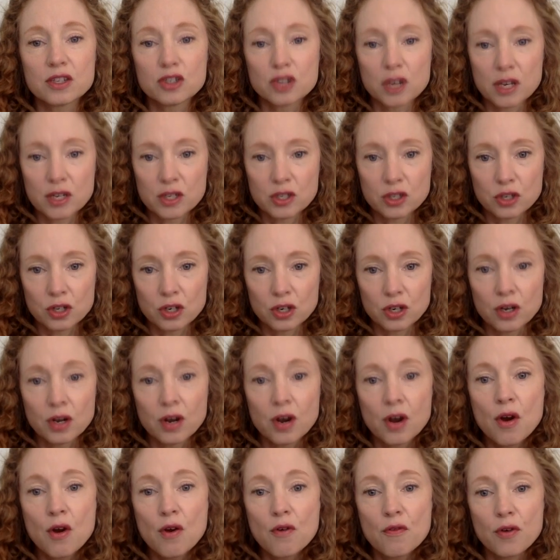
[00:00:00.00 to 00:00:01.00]
gesture
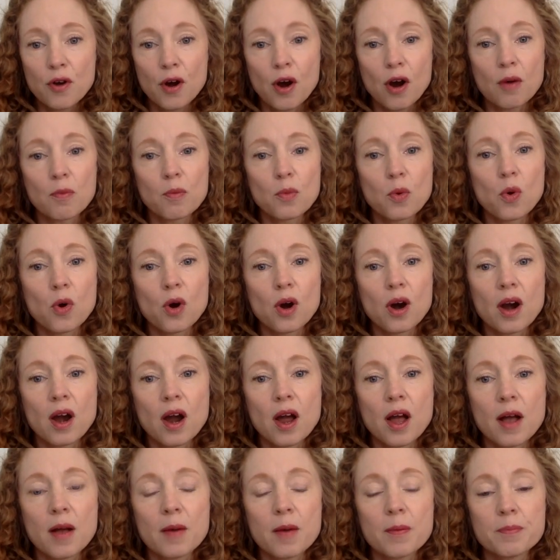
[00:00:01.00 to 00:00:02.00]
for our more
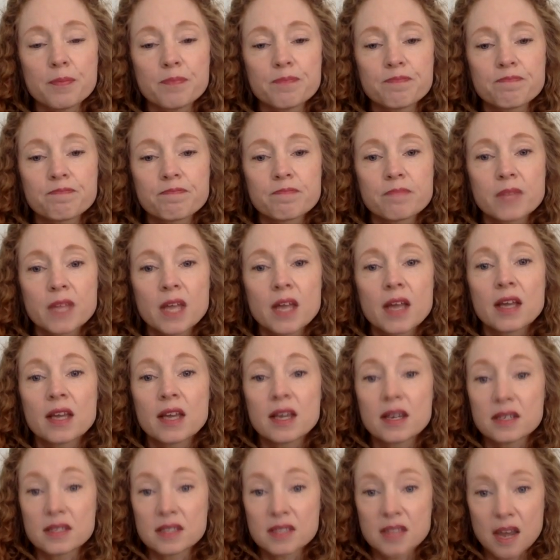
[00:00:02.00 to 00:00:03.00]

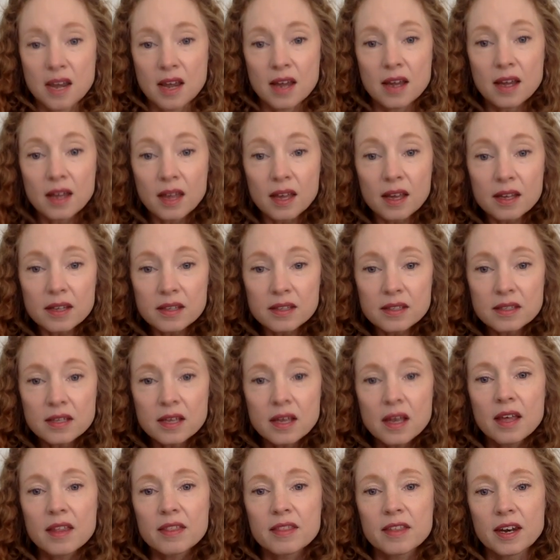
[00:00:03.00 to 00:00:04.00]
kinesthetic kids
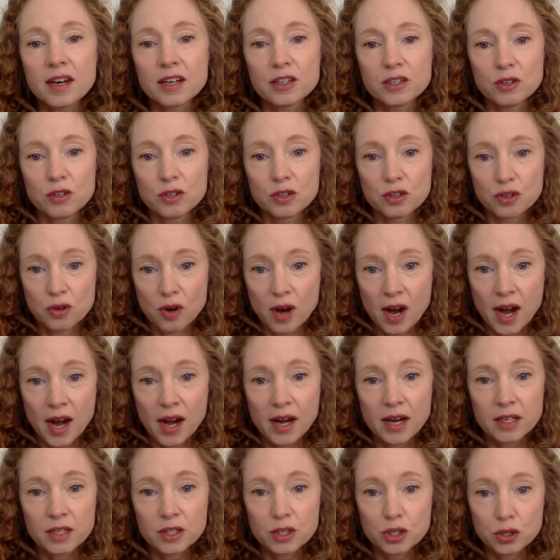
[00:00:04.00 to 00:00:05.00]
that I do to
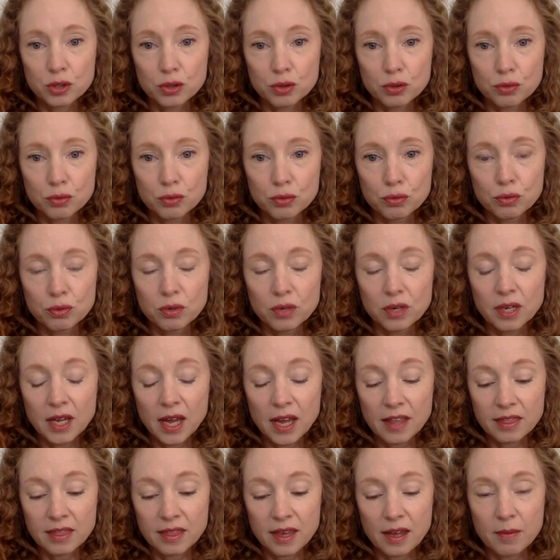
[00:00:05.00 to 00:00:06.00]
try to
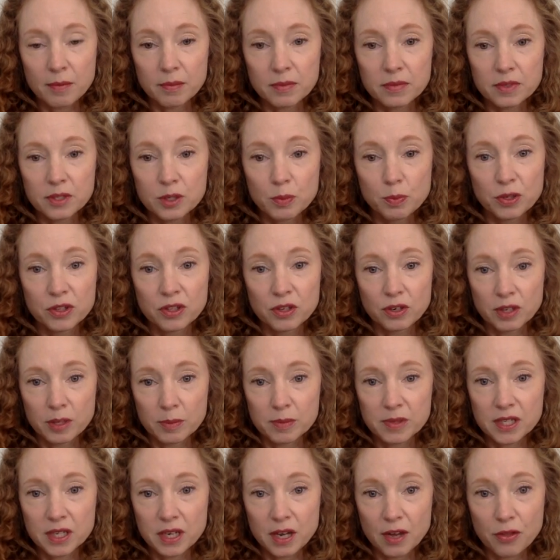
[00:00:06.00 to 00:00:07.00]
get them to put their
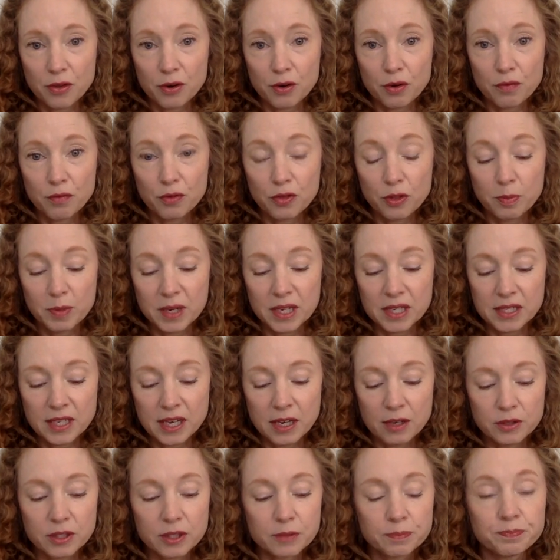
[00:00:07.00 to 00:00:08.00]
lips together for the B
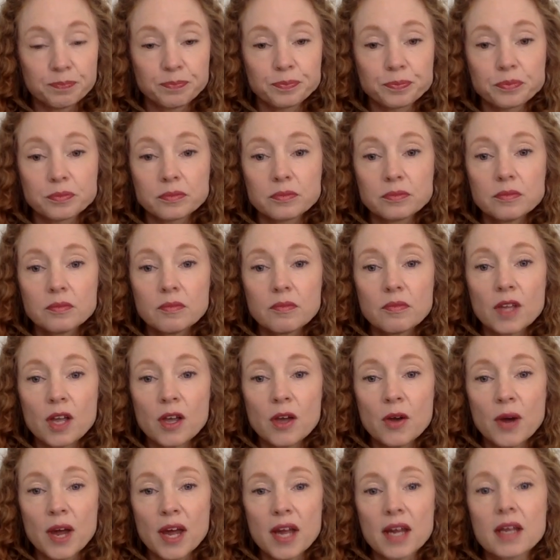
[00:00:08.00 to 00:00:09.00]
sound.
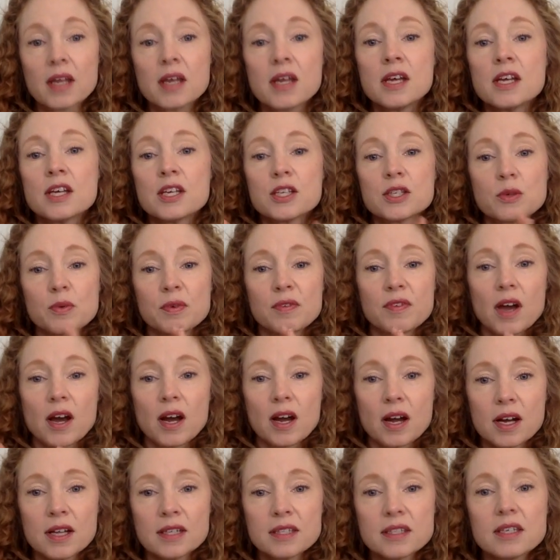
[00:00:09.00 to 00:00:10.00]
Okay, so we've got
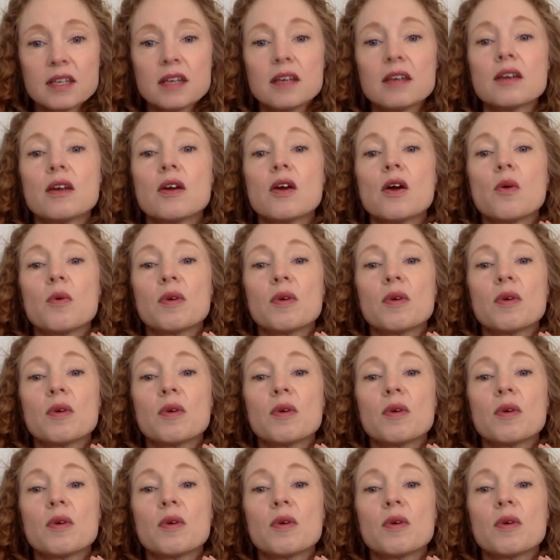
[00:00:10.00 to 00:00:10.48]
consonant